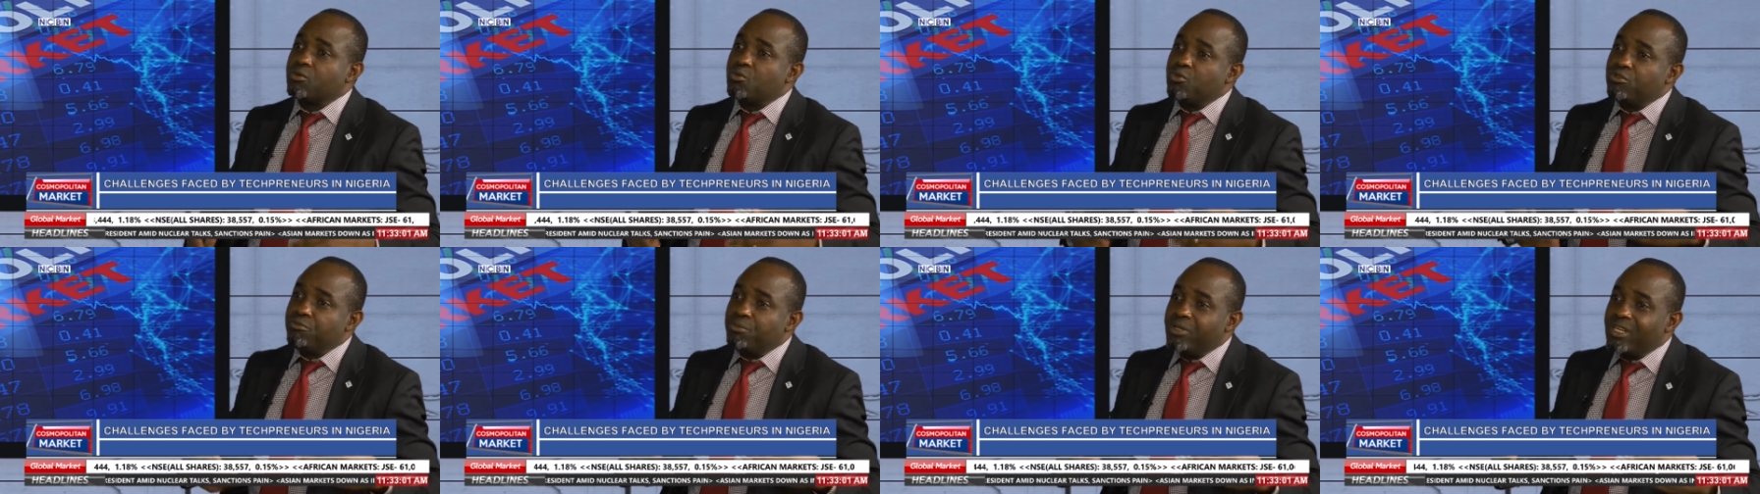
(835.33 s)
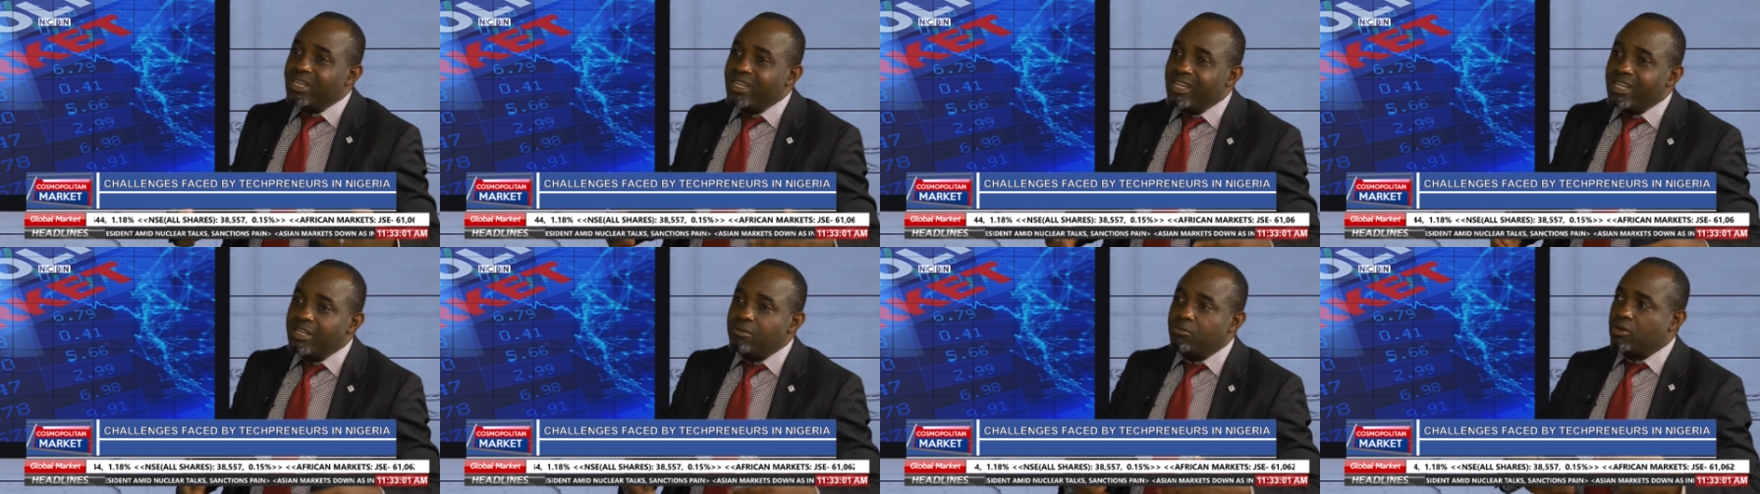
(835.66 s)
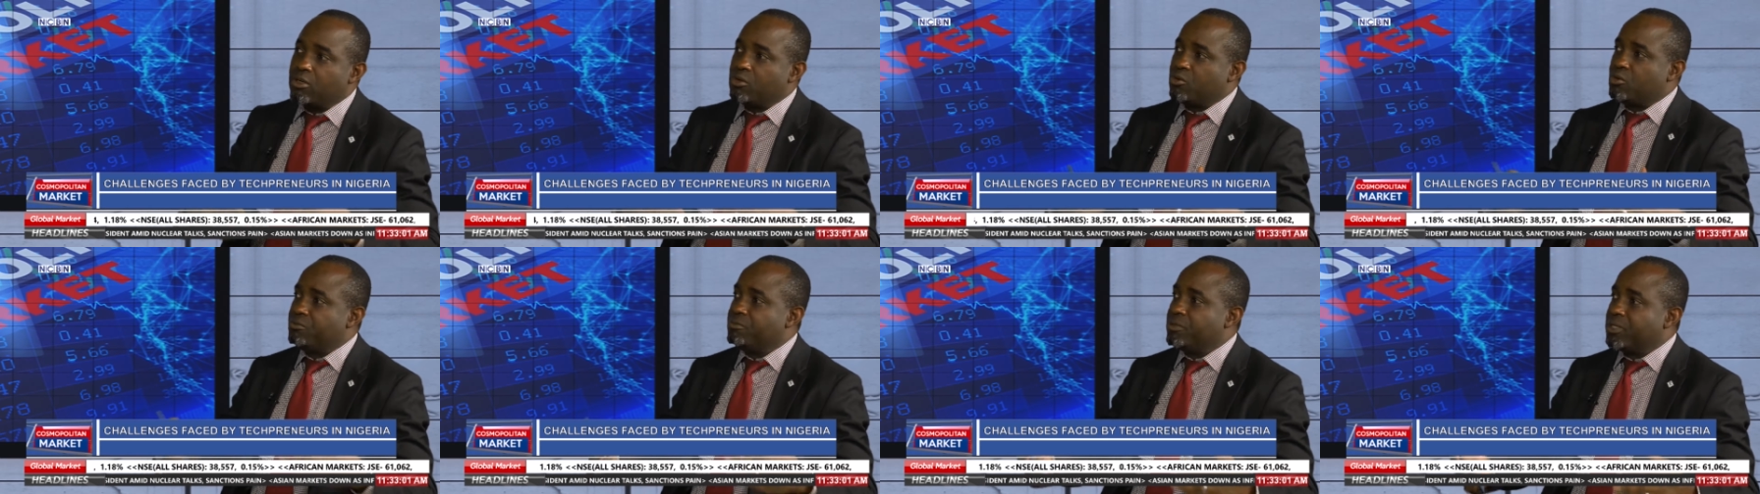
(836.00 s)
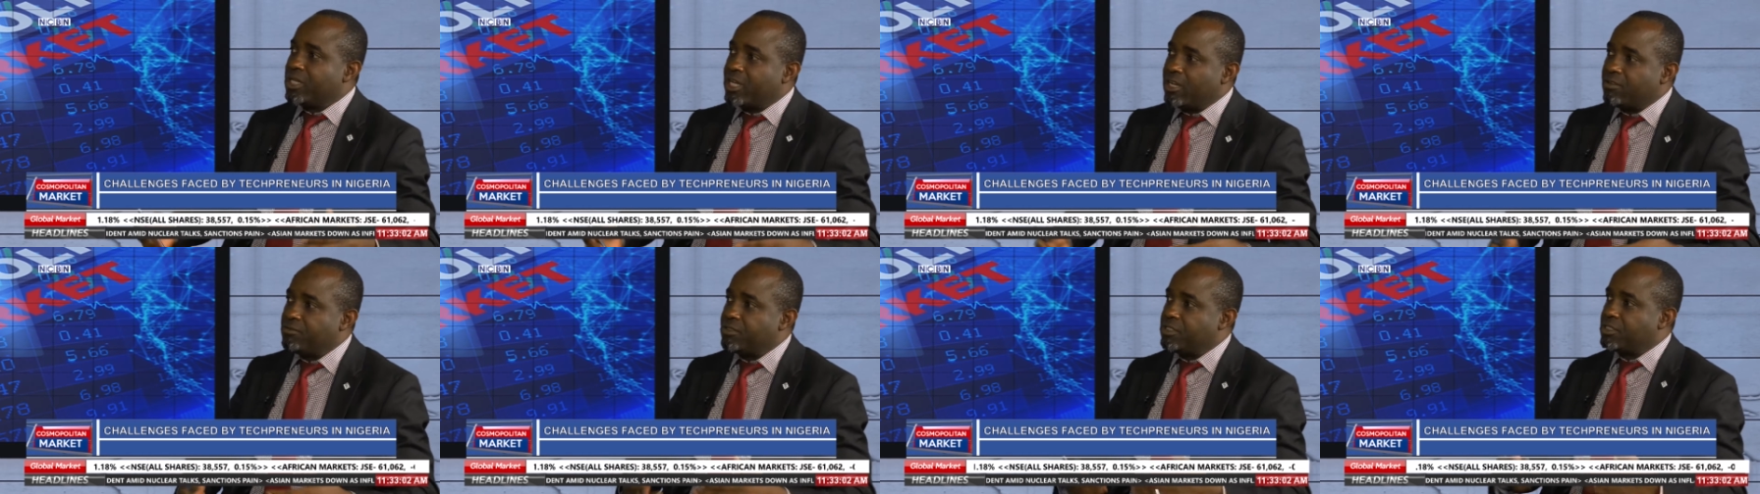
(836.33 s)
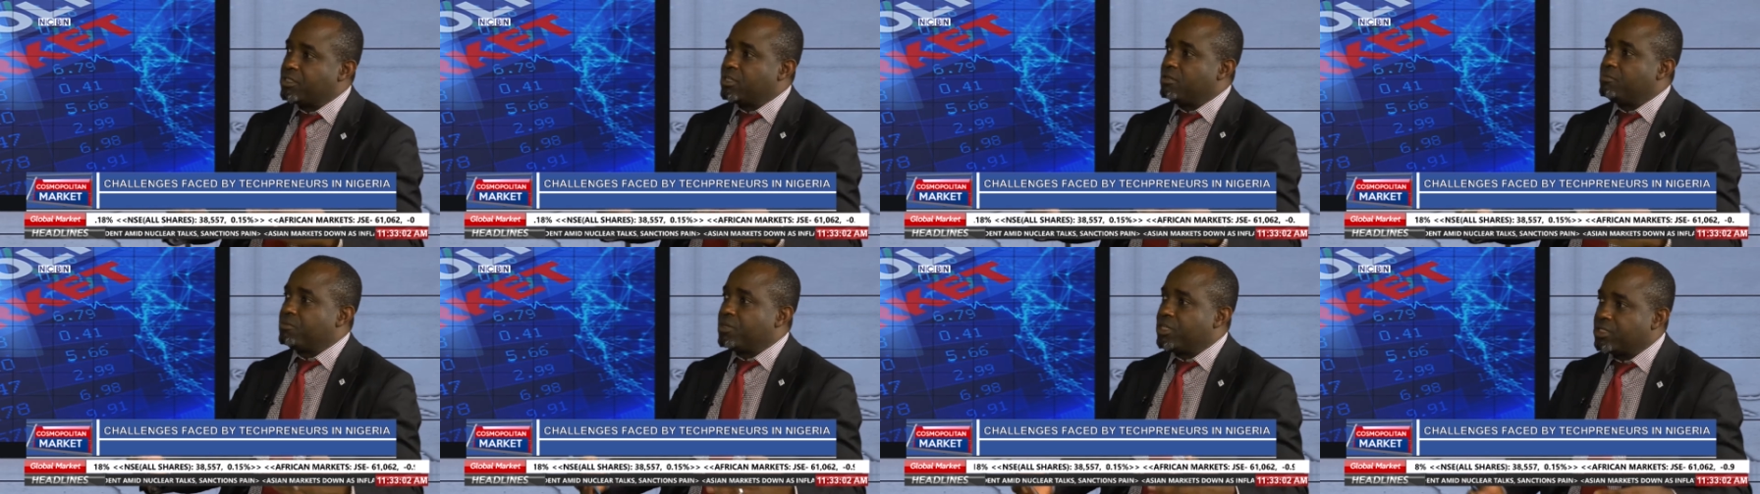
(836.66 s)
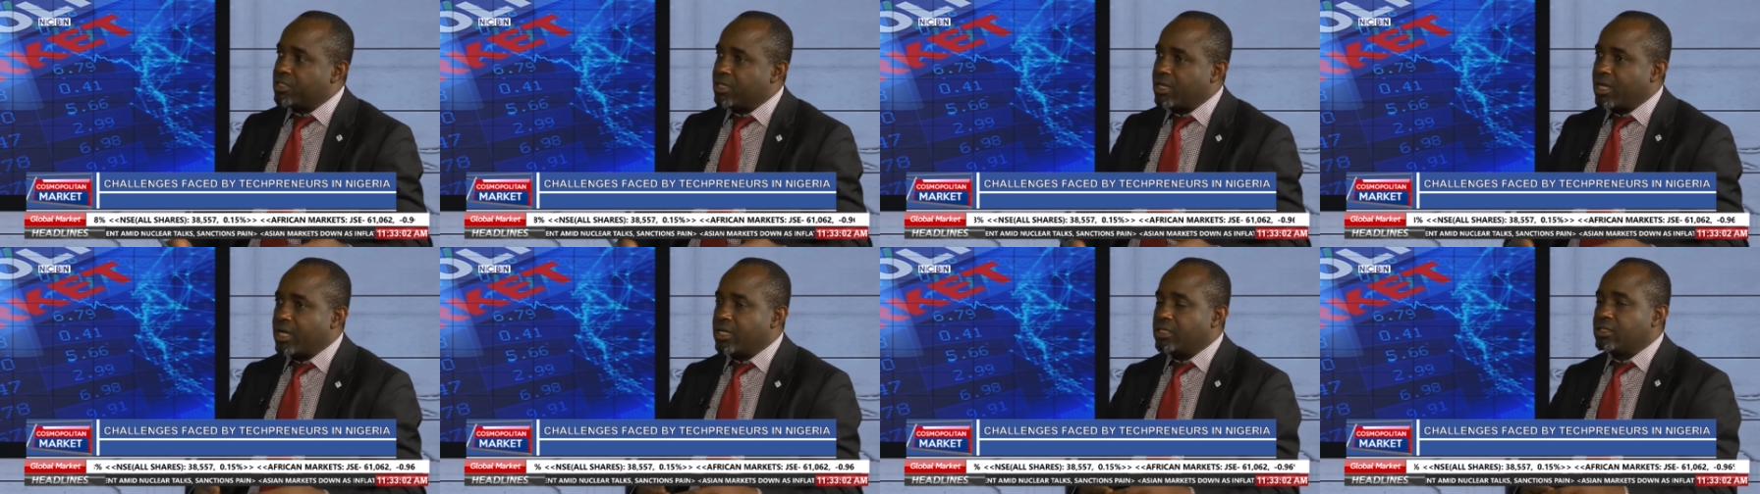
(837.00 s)
we've been laboring, we've been having
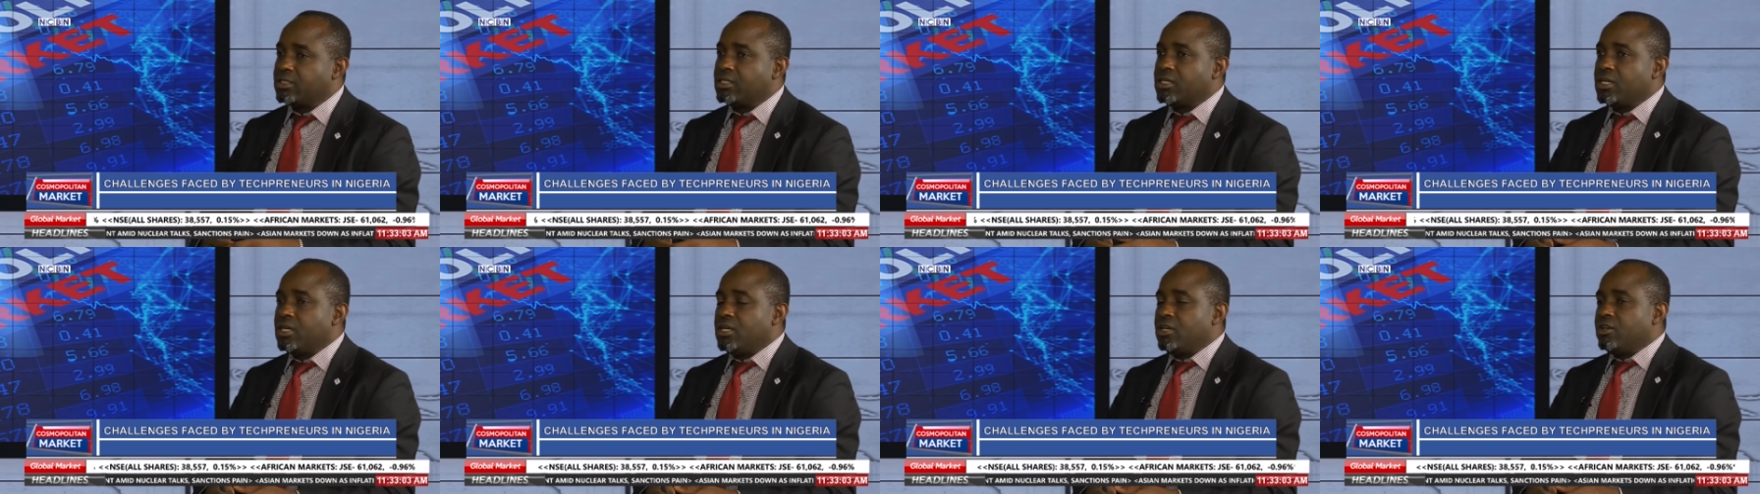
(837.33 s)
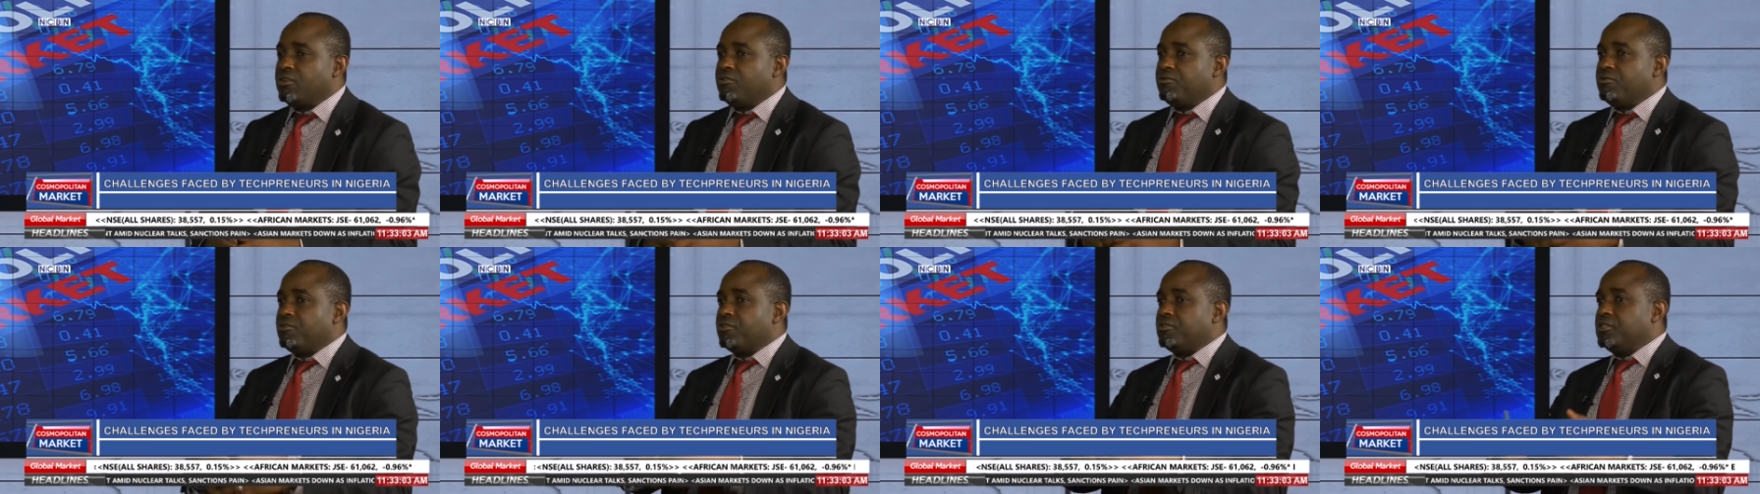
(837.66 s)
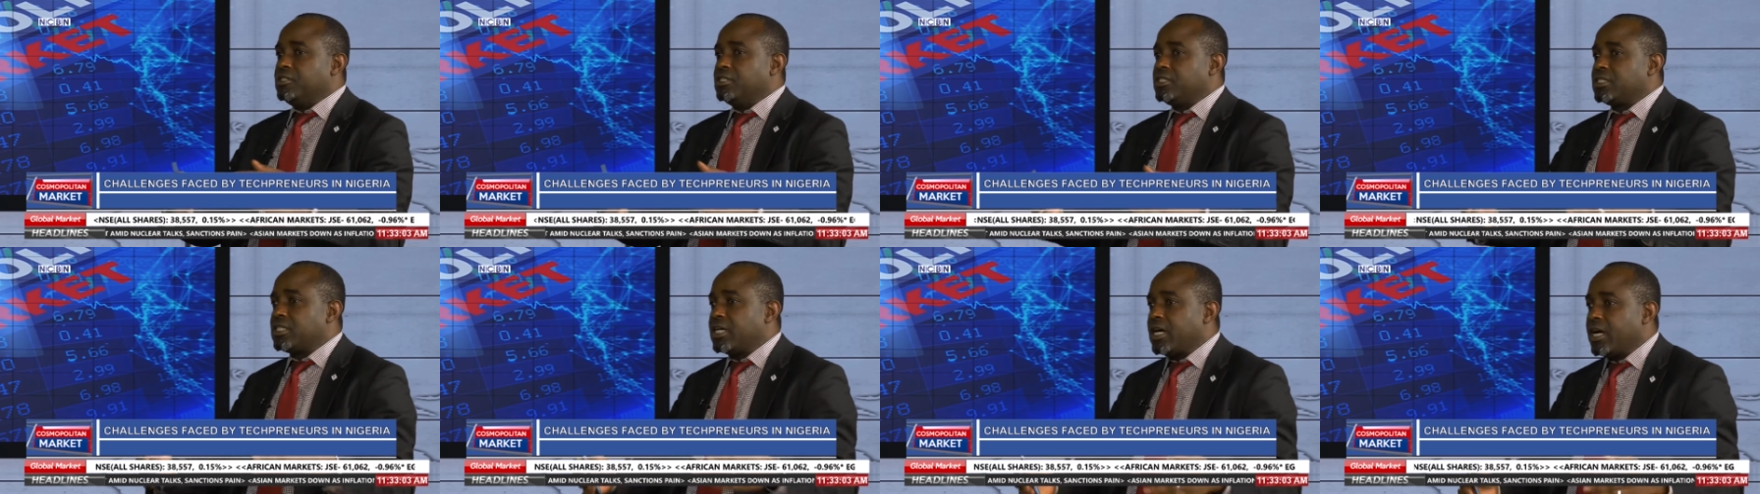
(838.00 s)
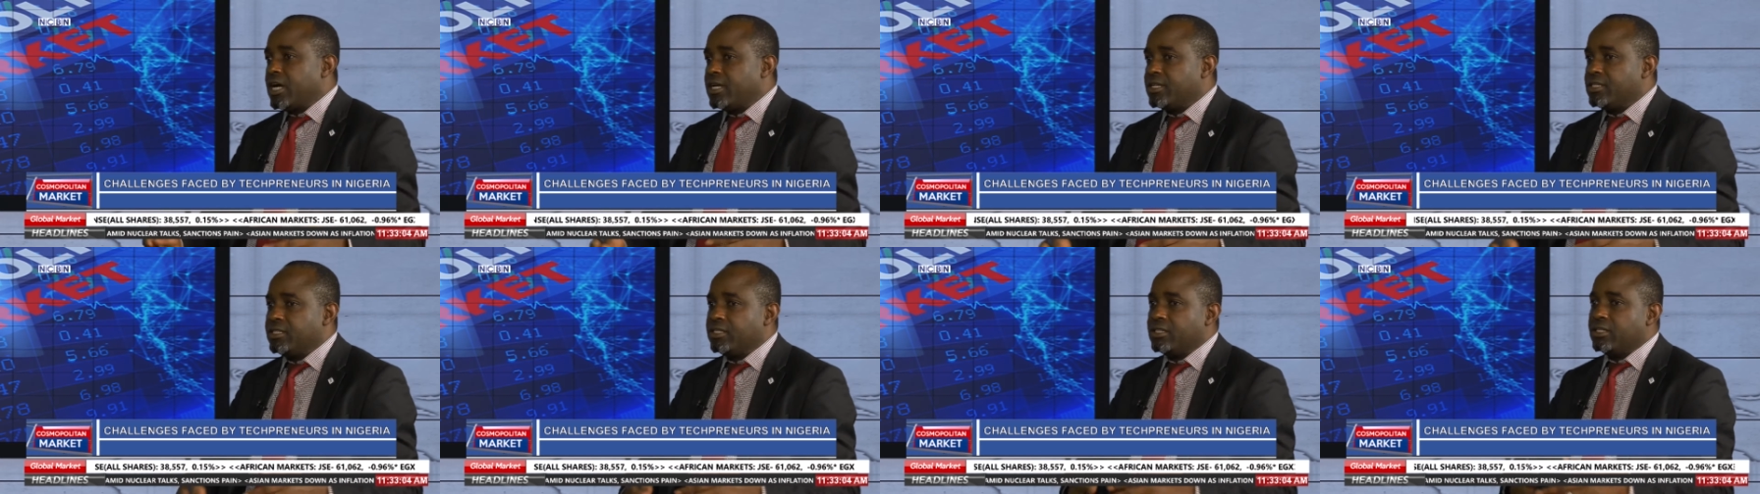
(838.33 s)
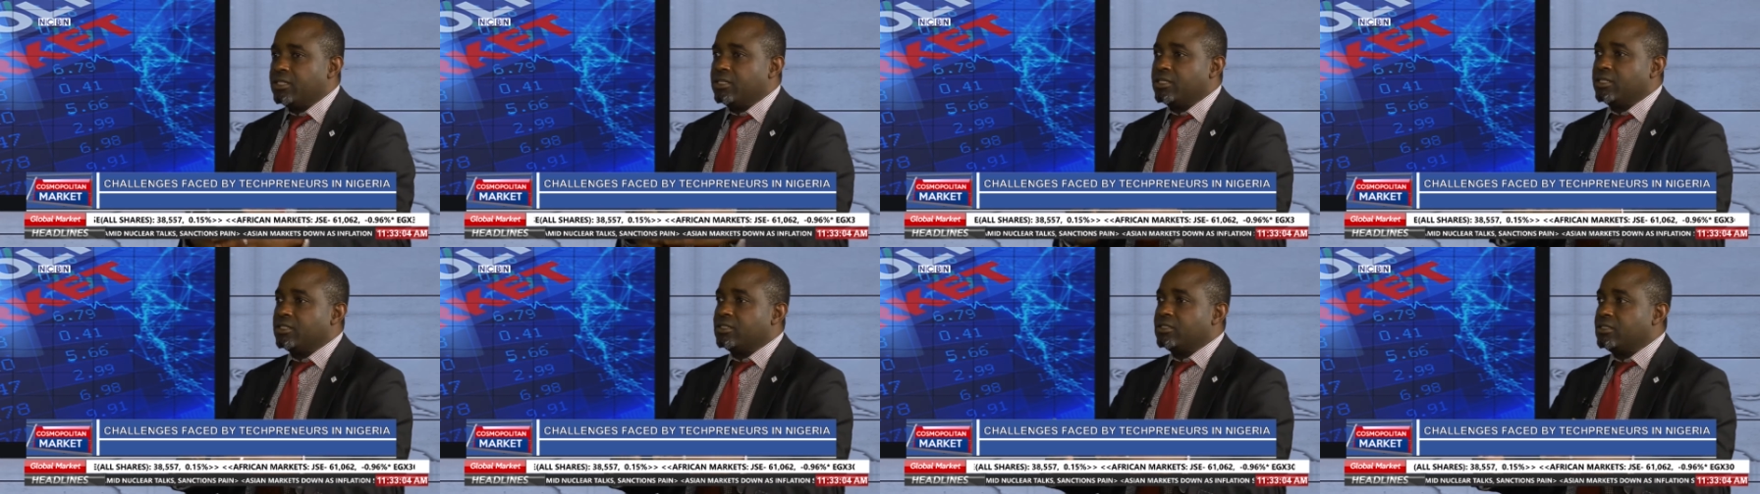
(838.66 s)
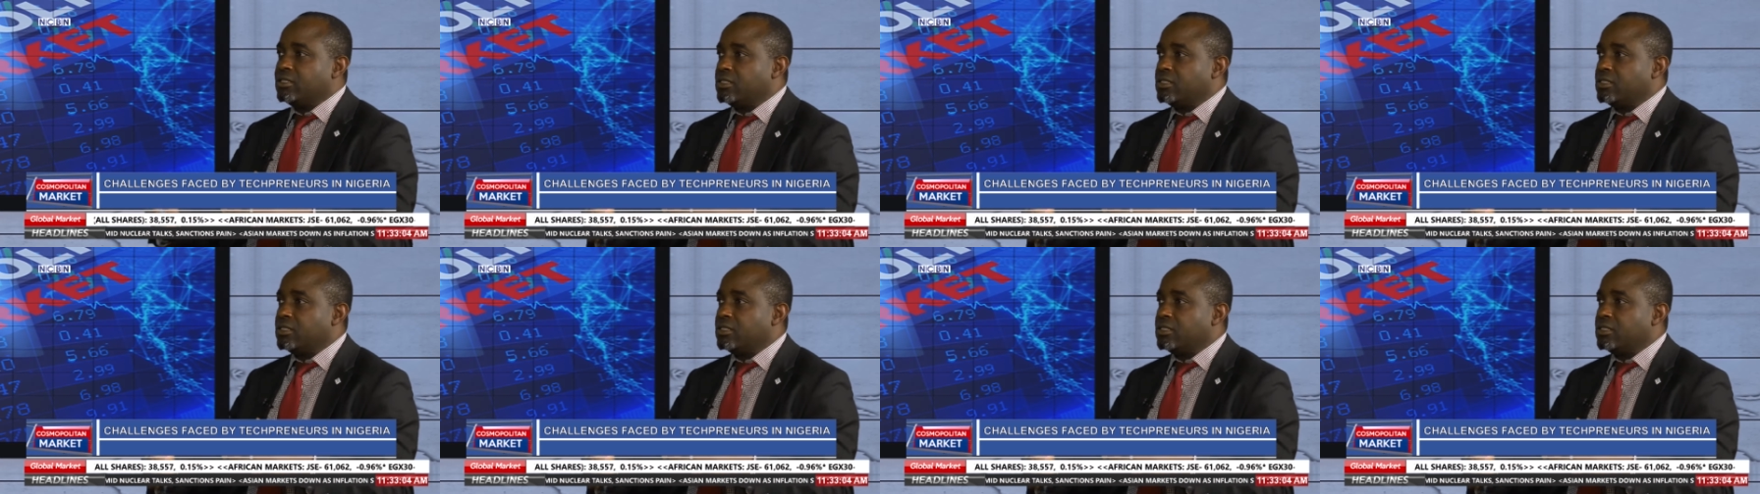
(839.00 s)
sleepless night for this idea